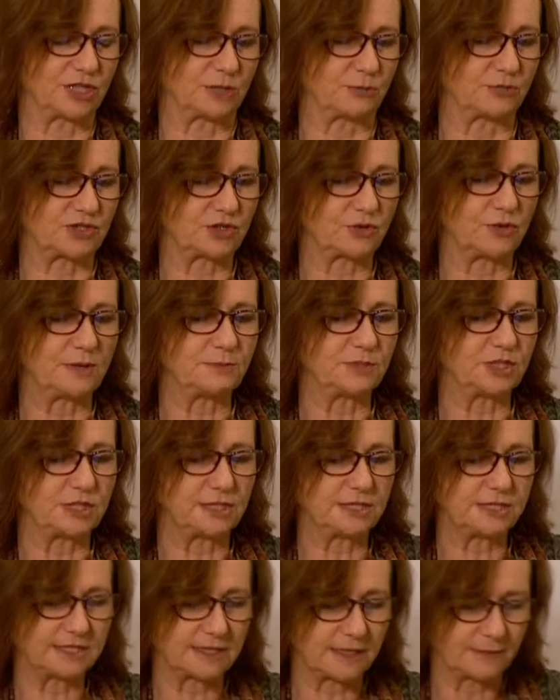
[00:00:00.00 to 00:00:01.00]

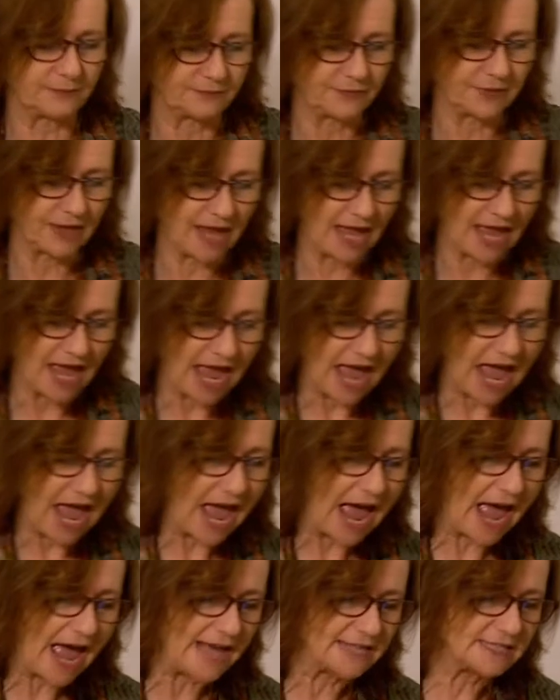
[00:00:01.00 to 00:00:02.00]
prescriptions.
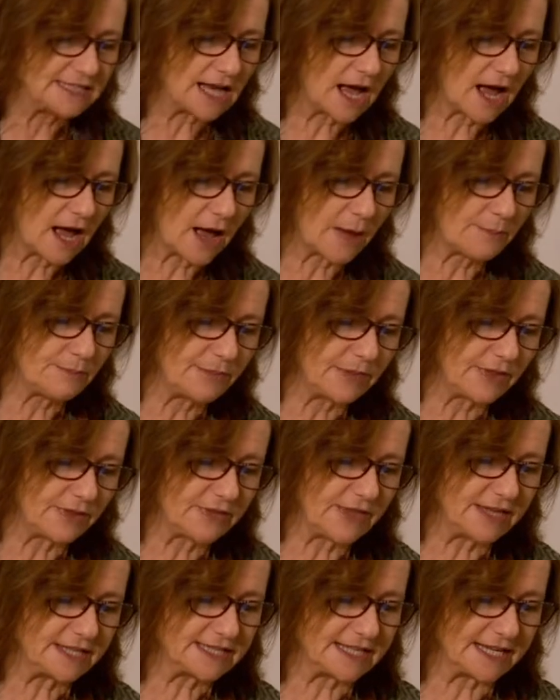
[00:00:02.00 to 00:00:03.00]
And
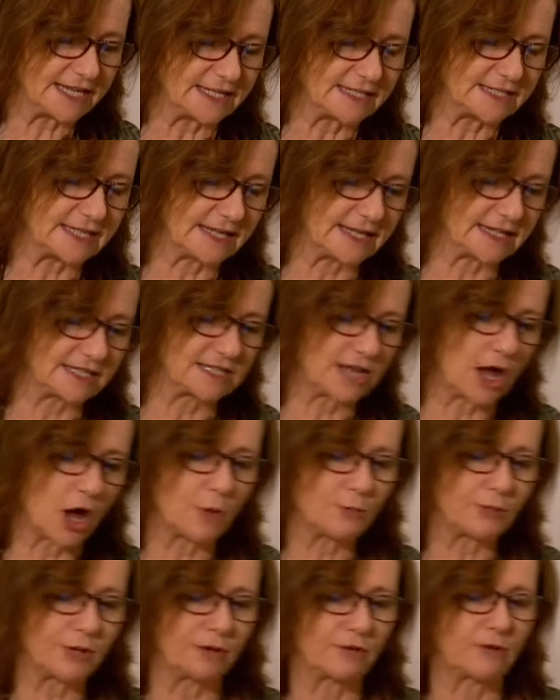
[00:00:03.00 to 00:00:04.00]
this is an
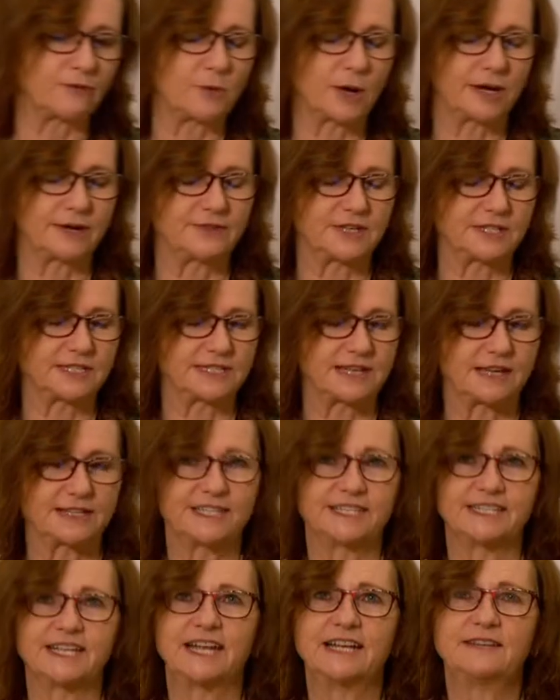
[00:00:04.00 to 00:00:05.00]
example of one of the
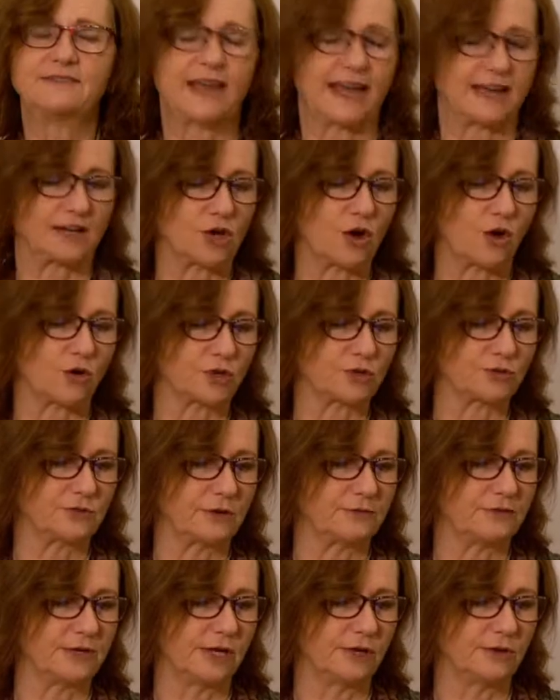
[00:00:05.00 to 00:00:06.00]
studies in that Cochrane
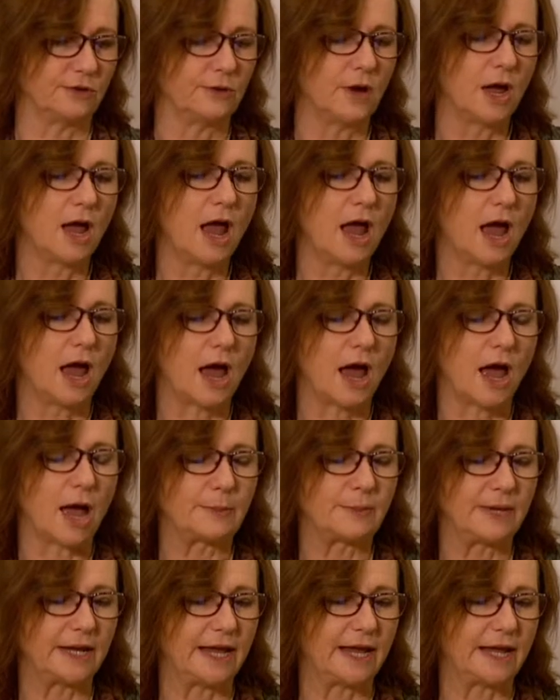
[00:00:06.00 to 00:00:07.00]
review.
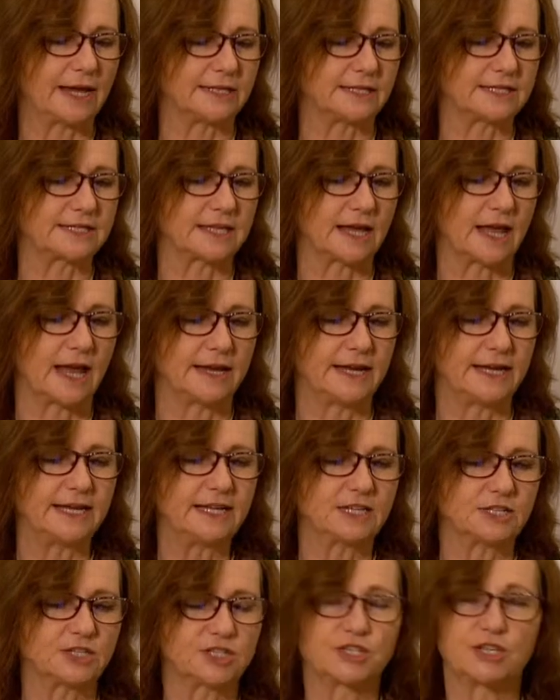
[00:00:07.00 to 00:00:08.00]
It's an
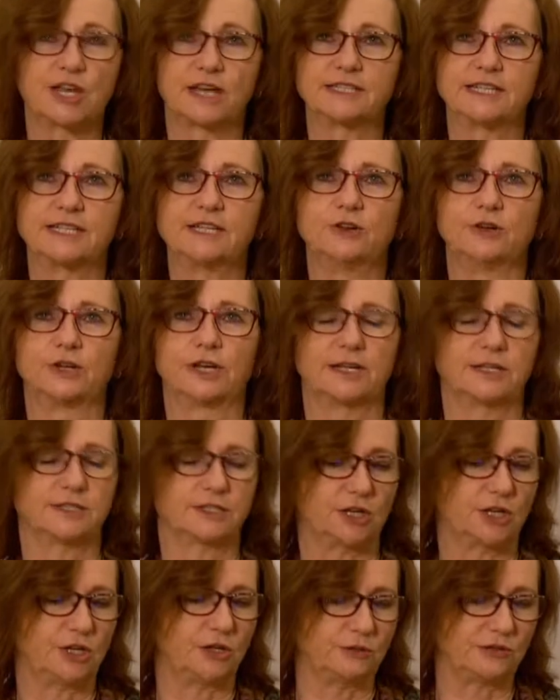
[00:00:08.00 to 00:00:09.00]
English study looking at
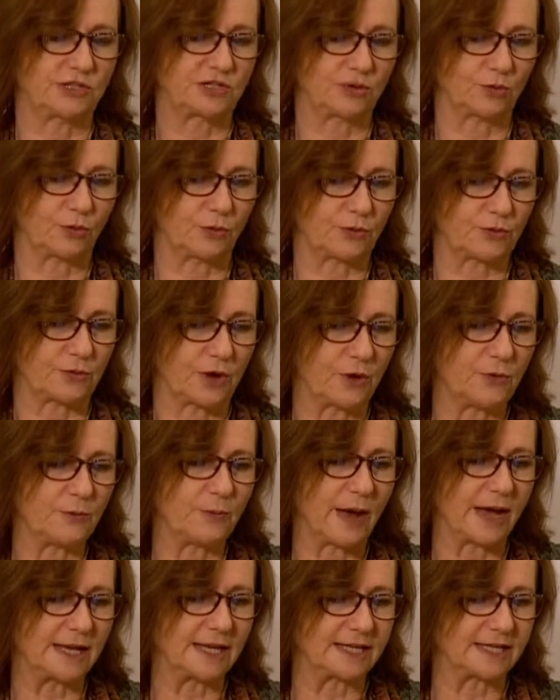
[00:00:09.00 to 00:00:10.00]
acute sore throat
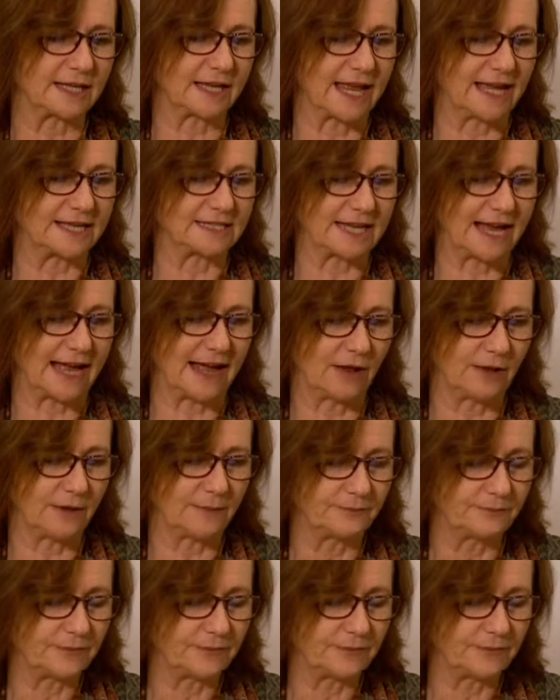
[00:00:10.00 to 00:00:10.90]
by Little et al.